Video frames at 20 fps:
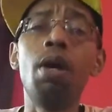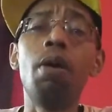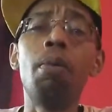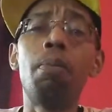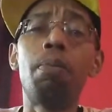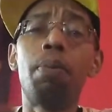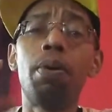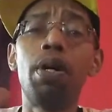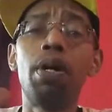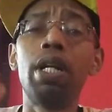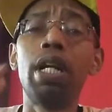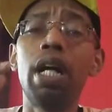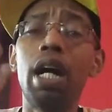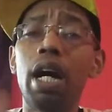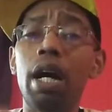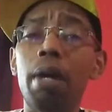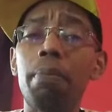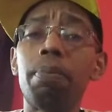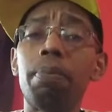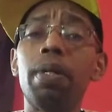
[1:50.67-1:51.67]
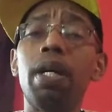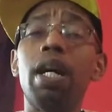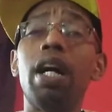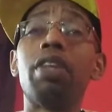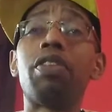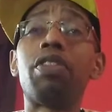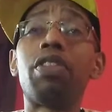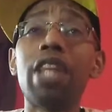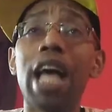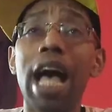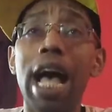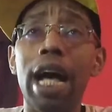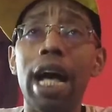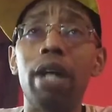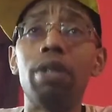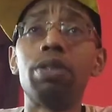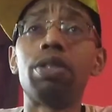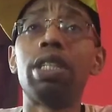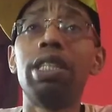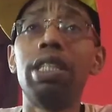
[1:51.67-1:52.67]
Put up
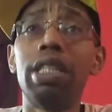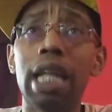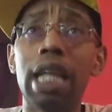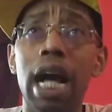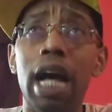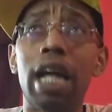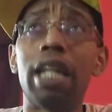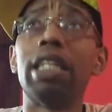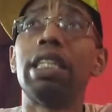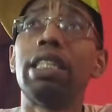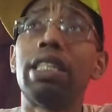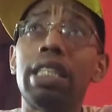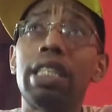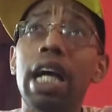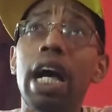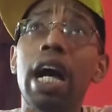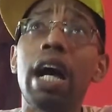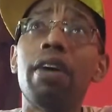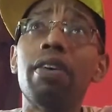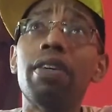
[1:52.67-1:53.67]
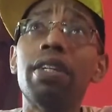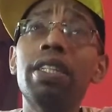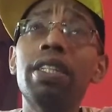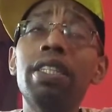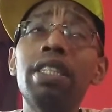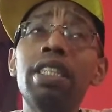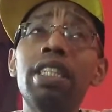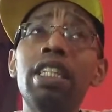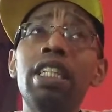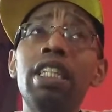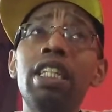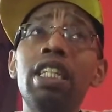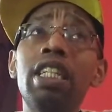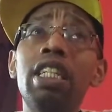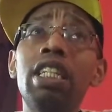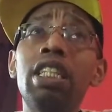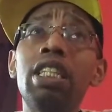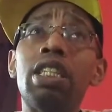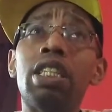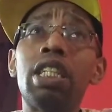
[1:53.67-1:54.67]
$1,000, Tyra,
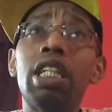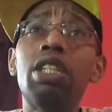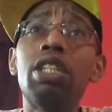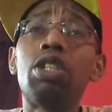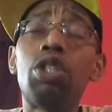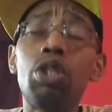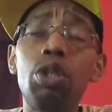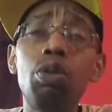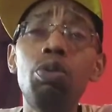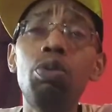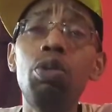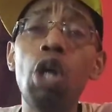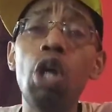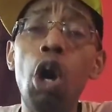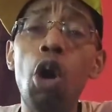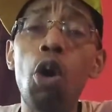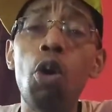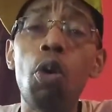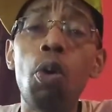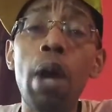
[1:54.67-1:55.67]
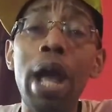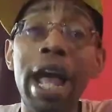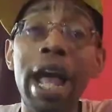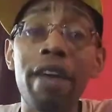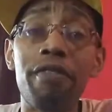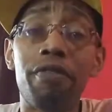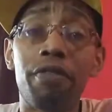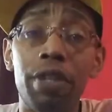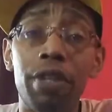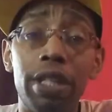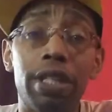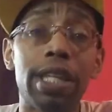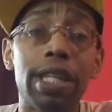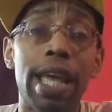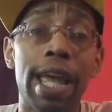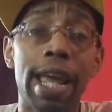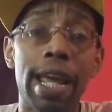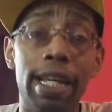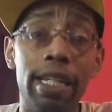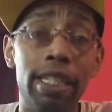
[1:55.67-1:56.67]
since you know
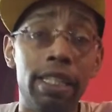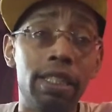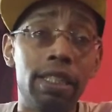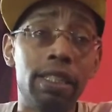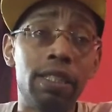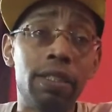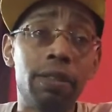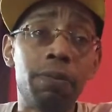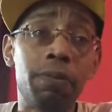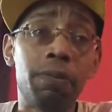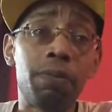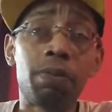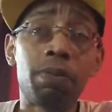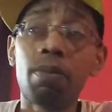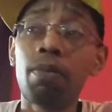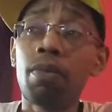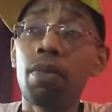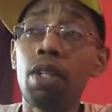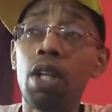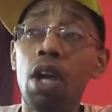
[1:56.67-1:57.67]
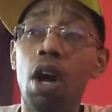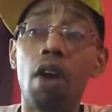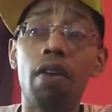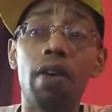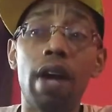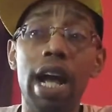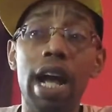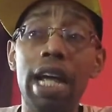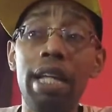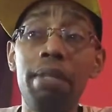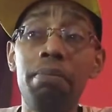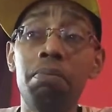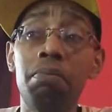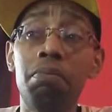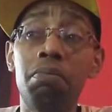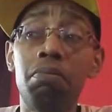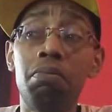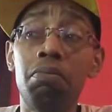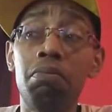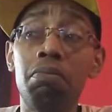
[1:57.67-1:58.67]
everything. All right?
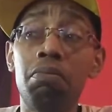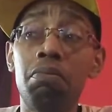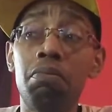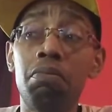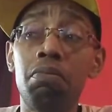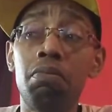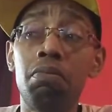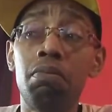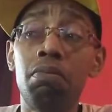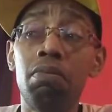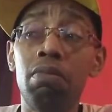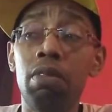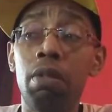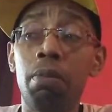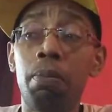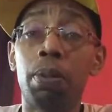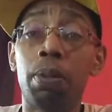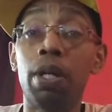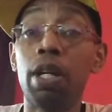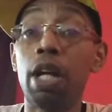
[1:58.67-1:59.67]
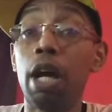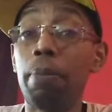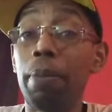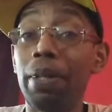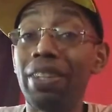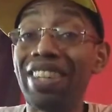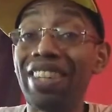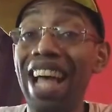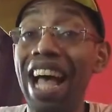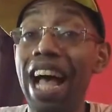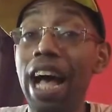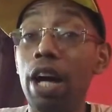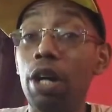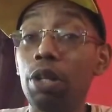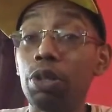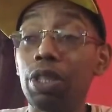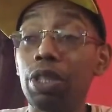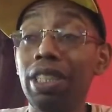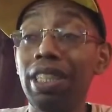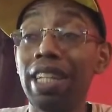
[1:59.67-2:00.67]
Put up
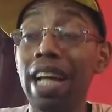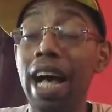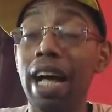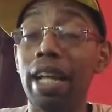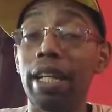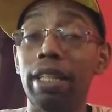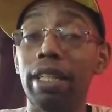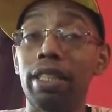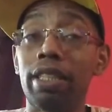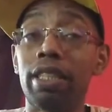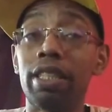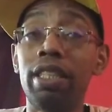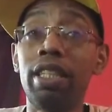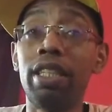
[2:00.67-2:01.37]
$1,000